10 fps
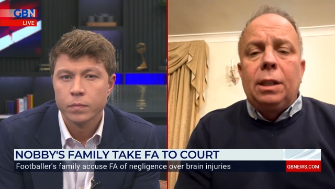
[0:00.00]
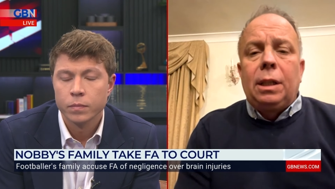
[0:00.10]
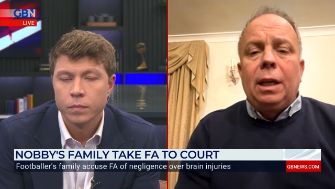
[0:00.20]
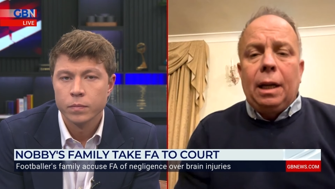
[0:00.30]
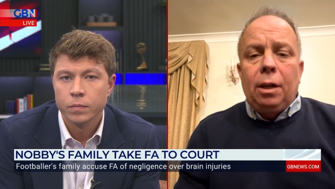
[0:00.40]
Speaker 1: You
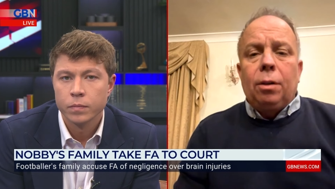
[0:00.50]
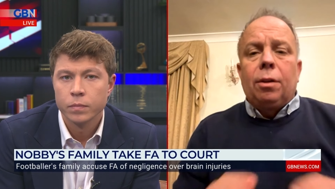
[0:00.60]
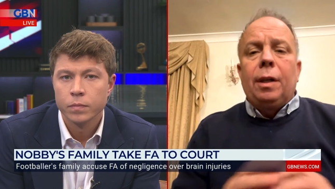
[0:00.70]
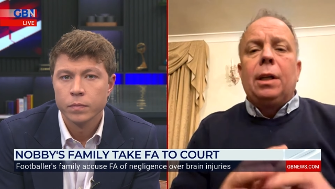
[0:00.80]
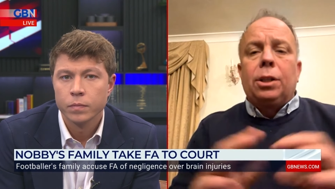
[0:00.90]
see, in any
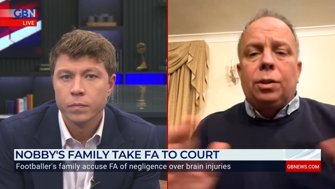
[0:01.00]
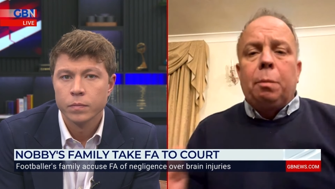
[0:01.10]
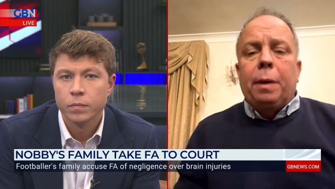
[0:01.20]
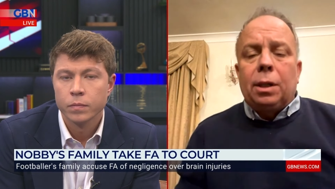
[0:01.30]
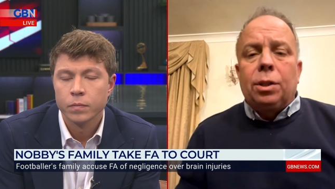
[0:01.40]
other
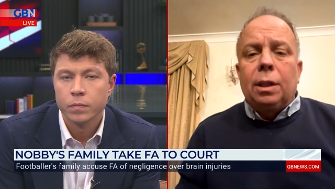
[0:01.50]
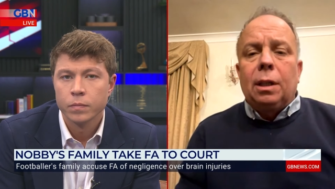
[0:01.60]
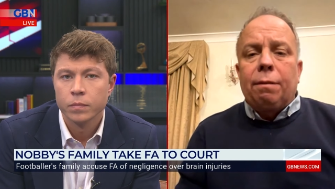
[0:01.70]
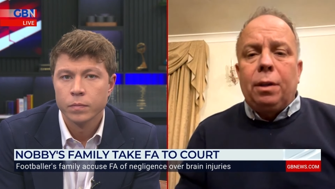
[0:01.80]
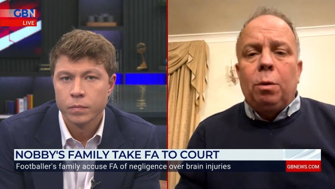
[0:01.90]
industry,
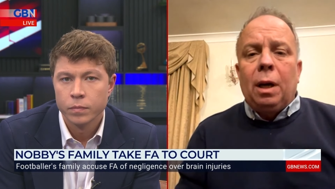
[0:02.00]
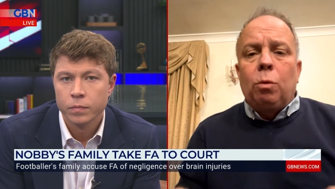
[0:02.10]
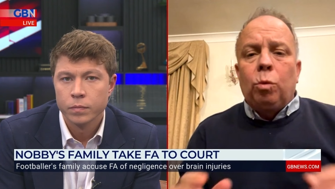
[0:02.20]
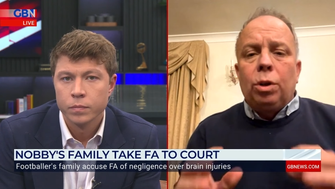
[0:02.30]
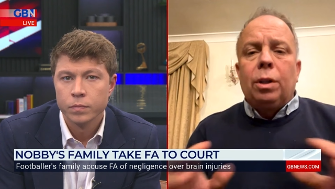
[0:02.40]
Patrick, if you
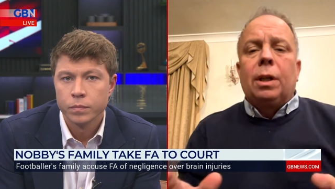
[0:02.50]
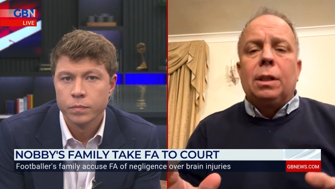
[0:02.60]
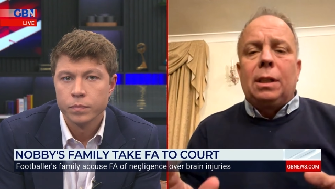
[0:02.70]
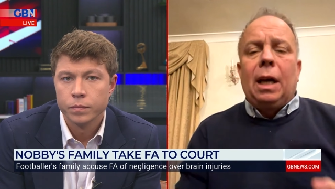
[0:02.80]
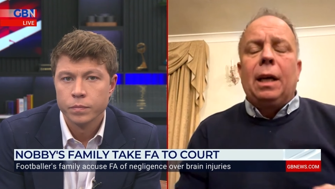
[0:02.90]
had
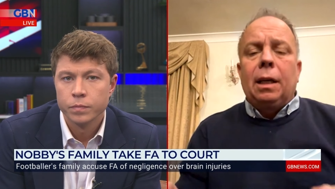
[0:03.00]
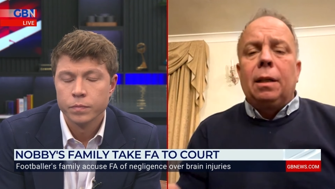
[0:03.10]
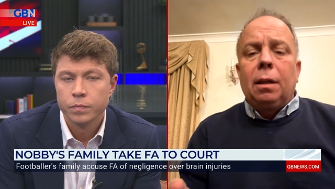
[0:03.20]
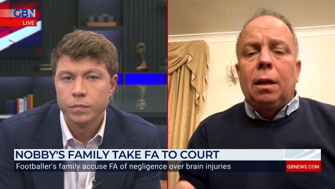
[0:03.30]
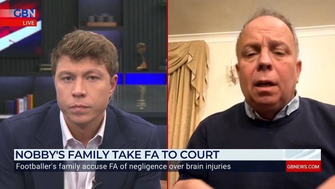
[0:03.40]
workers
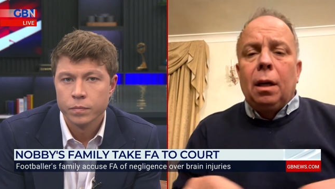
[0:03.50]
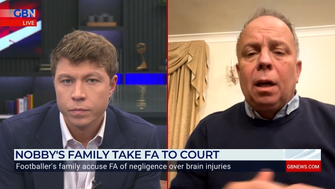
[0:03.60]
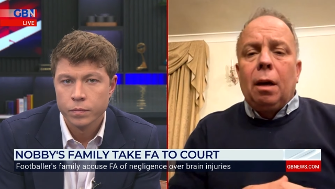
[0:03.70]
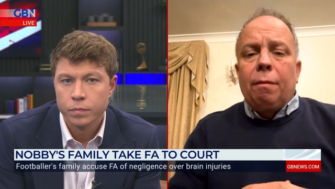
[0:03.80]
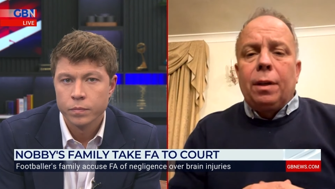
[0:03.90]
dying
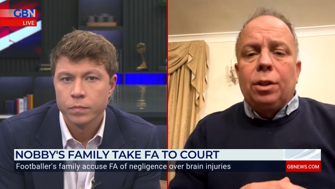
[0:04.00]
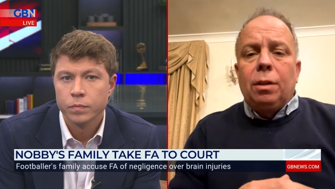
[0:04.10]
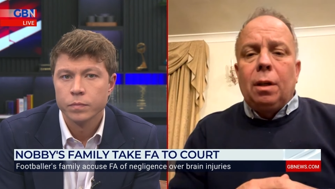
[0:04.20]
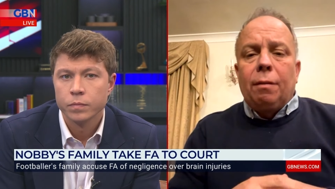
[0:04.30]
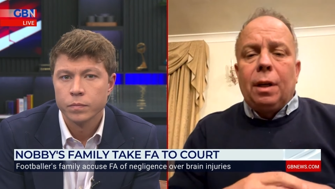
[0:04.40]
of, a,
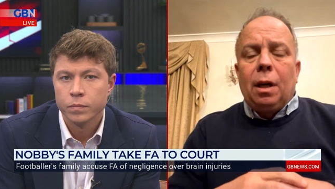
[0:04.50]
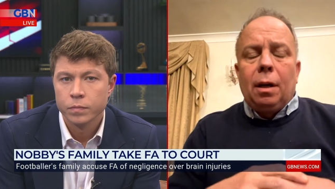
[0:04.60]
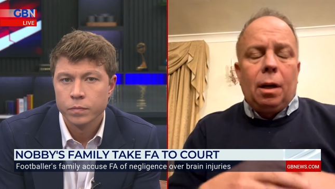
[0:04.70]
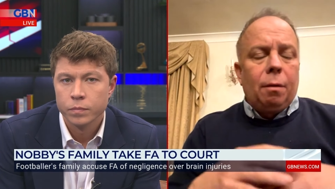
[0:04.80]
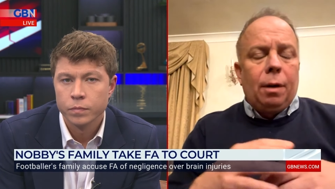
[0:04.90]
of, a,
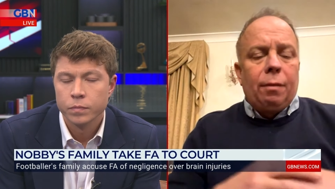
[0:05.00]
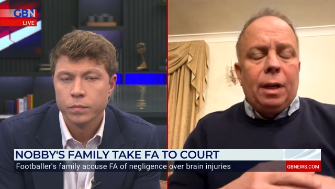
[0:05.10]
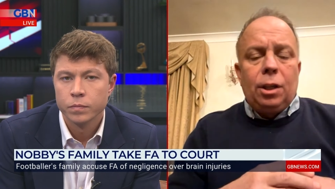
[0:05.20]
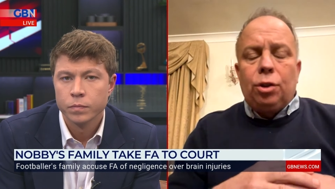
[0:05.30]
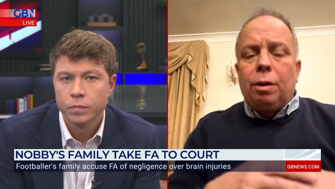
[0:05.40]
of
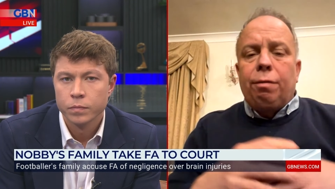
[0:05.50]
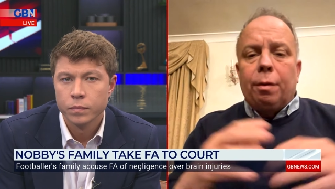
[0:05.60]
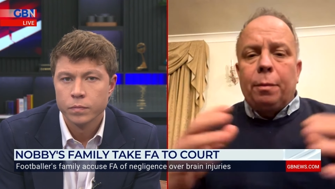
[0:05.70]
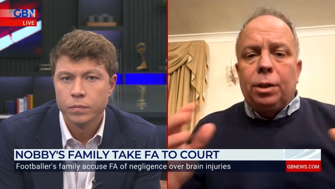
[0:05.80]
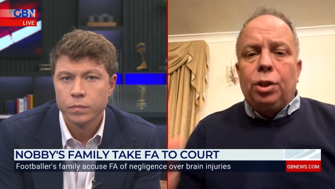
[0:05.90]
an injury
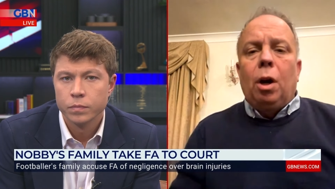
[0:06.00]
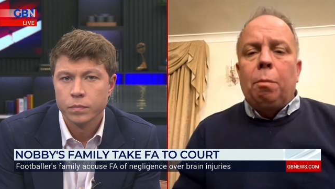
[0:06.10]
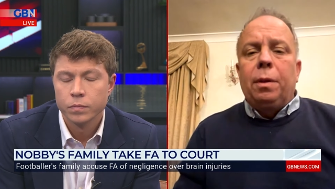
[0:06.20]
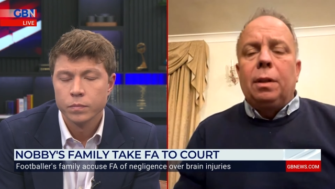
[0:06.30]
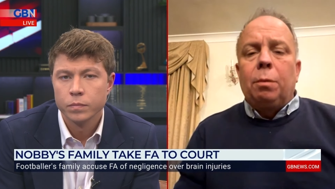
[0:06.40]
from the
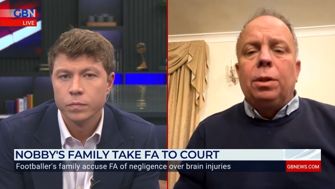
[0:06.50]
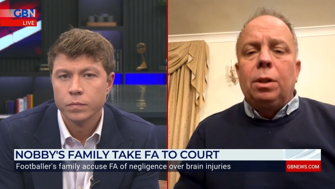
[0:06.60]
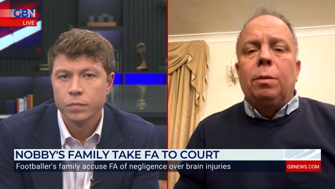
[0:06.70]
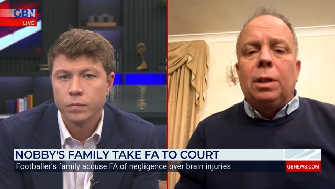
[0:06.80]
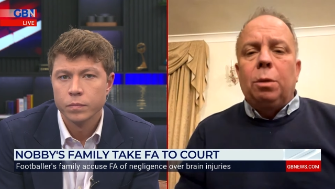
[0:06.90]
job that they were
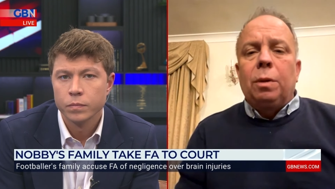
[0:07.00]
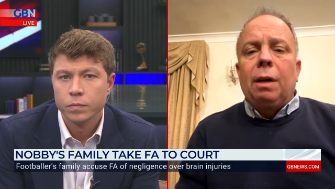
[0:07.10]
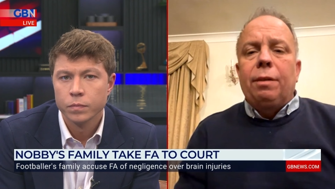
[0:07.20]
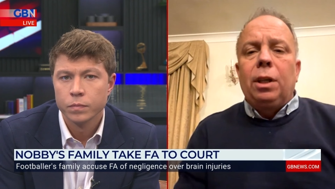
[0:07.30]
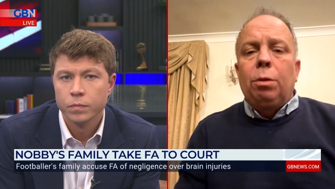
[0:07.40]
doing, you
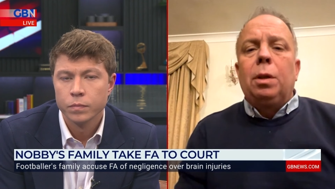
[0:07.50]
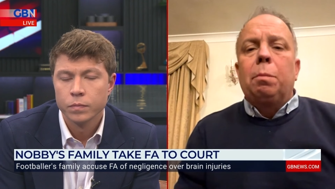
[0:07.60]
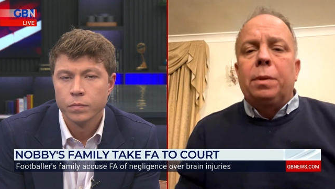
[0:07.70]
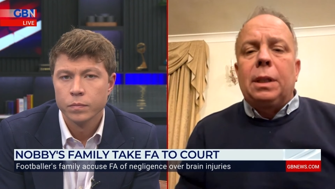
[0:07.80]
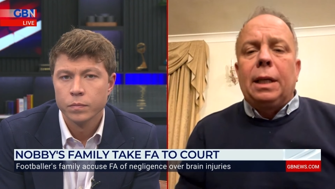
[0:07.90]
would have a
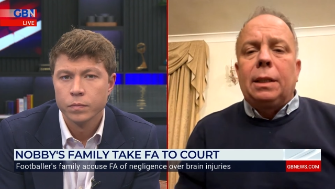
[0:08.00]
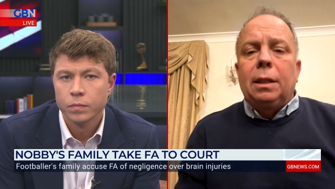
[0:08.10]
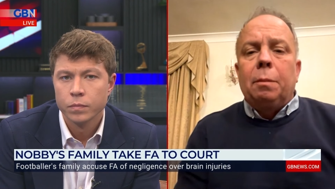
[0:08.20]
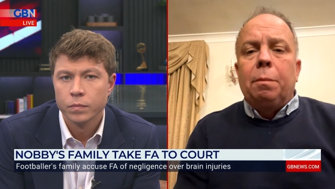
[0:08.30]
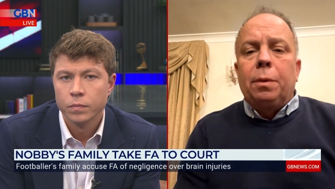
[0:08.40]
union
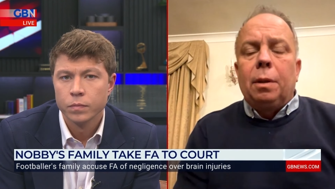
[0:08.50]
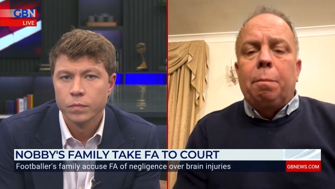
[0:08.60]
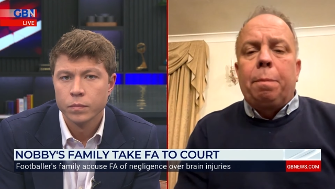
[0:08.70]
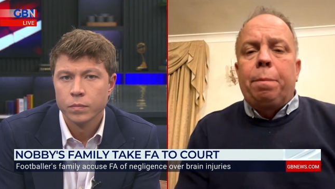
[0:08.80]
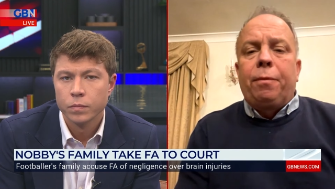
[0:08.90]
protecting them. But
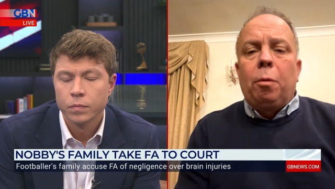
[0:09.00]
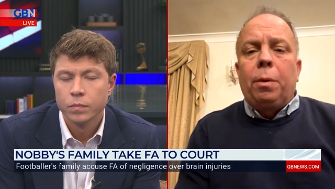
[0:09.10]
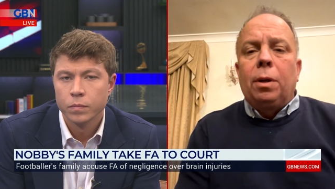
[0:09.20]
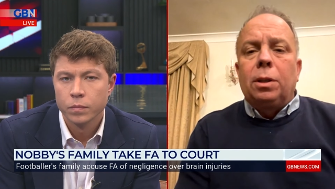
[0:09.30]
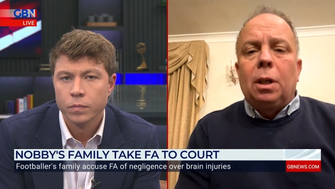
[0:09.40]
the
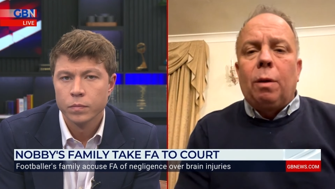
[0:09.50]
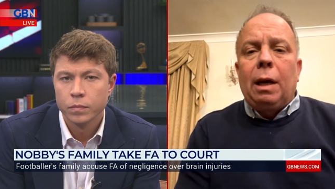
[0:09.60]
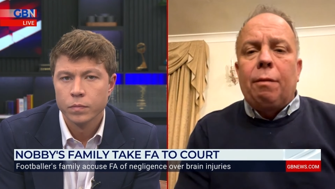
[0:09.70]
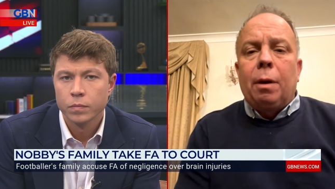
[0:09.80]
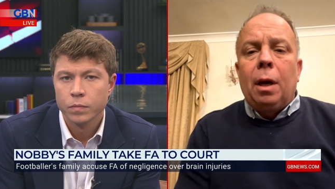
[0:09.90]
footballers don't
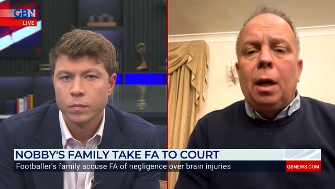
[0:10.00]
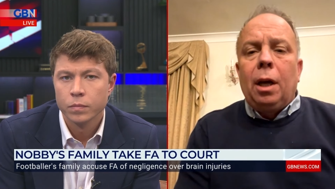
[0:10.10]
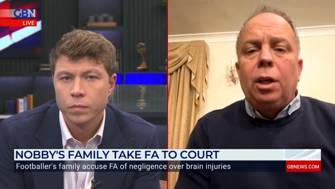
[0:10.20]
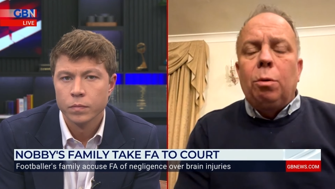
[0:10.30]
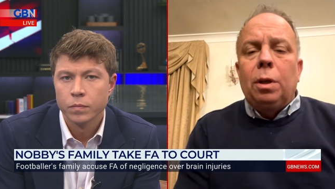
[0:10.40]
have a,
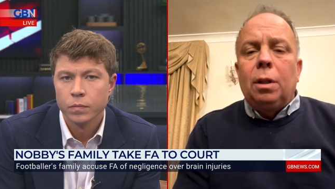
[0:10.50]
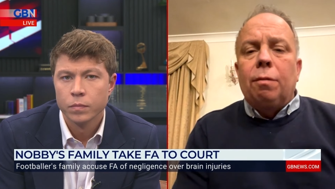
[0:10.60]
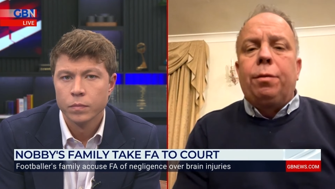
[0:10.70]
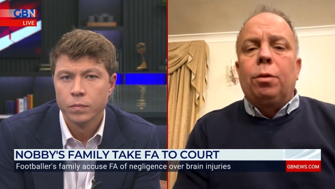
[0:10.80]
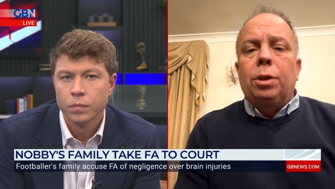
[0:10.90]
a union
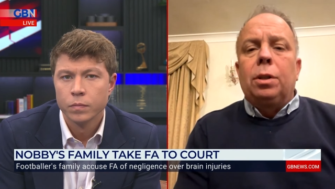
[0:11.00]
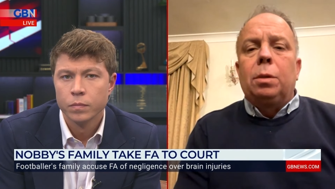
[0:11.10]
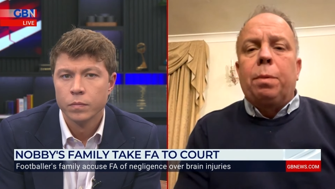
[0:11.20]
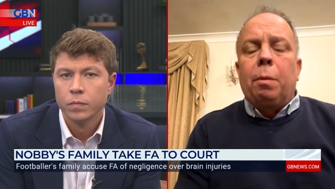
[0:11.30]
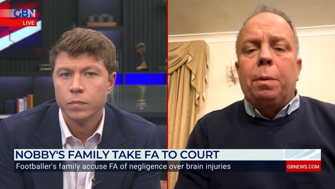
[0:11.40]
that
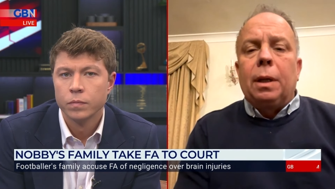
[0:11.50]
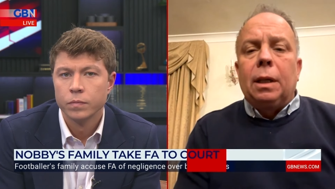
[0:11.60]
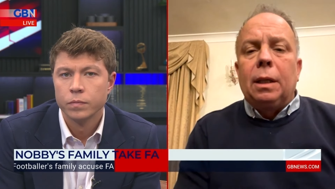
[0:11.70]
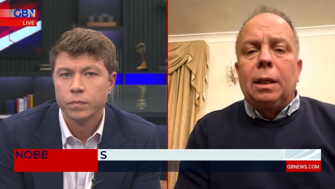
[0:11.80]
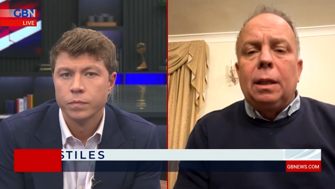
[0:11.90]
functions
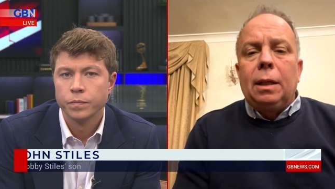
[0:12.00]
properly.